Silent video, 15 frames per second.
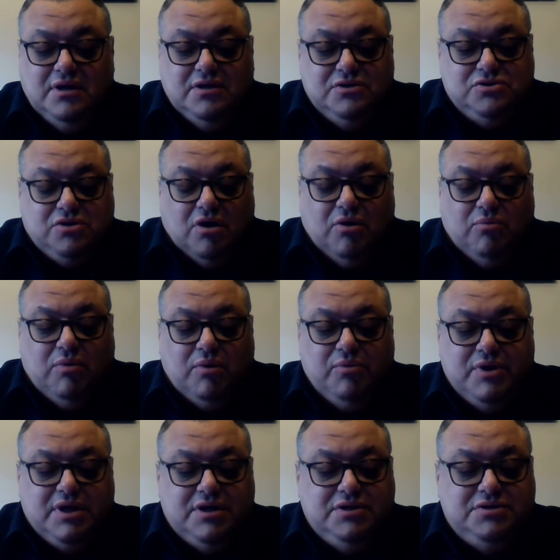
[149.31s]
So what
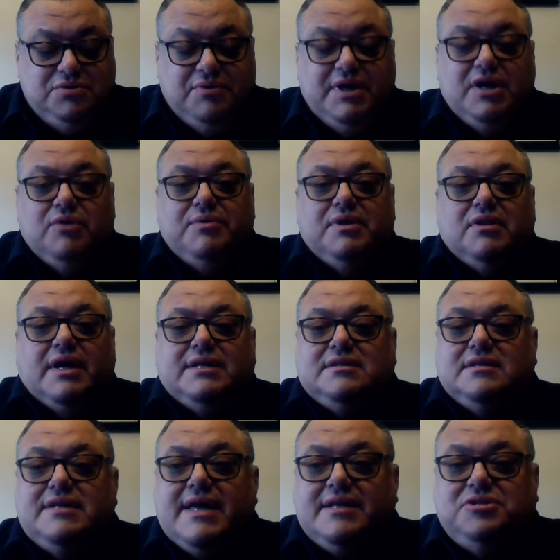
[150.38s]
we're going to do here, we like
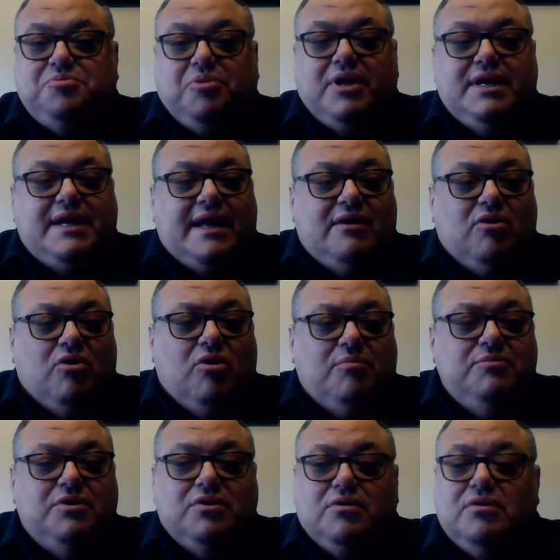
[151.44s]
the Nets playing at
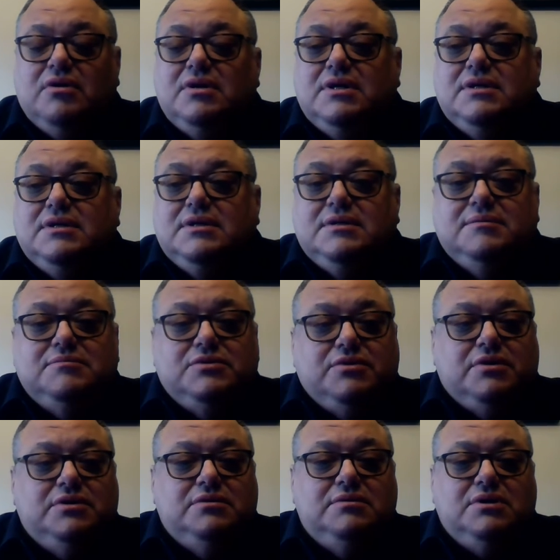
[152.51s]
home. They're
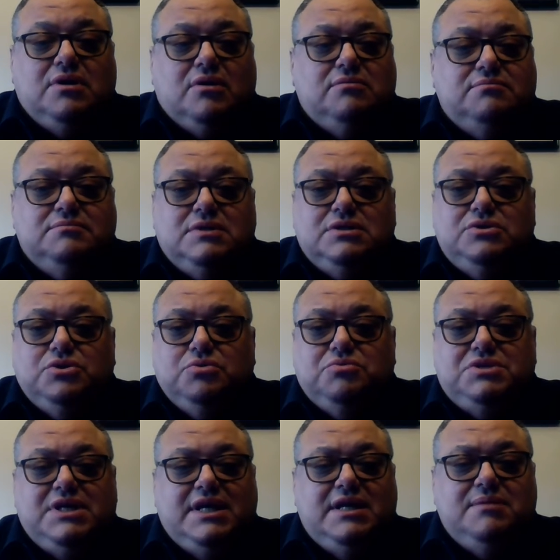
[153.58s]
they're you know a new
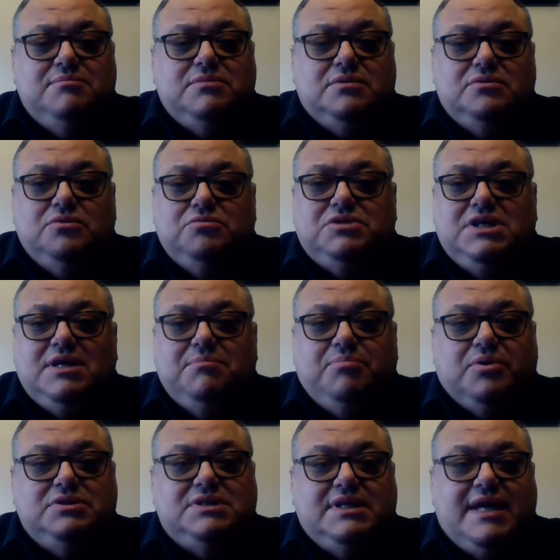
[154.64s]
team, new team
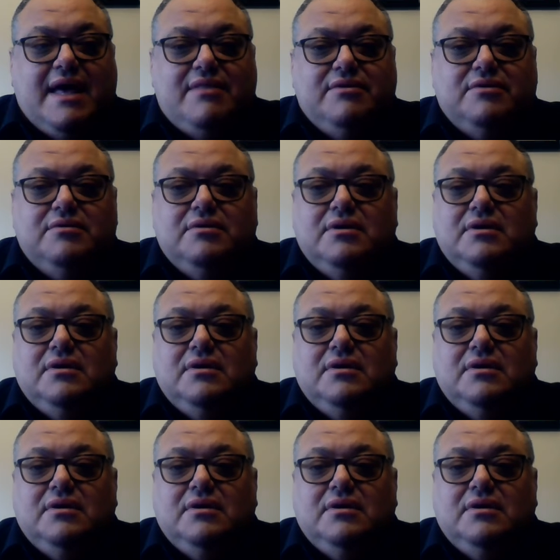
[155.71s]
put together.